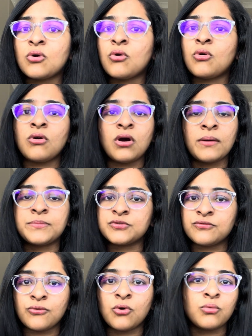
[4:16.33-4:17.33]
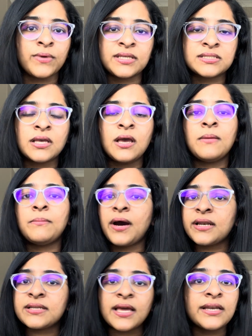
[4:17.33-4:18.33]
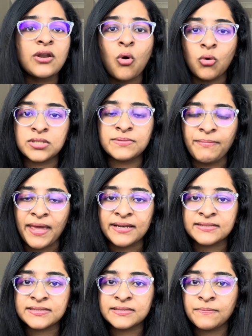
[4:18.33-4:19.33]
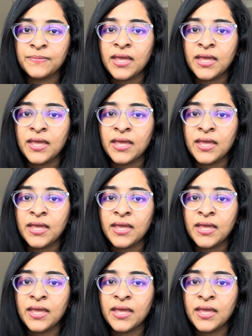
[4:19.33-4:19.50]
or up to 4 weeks, but it all depends.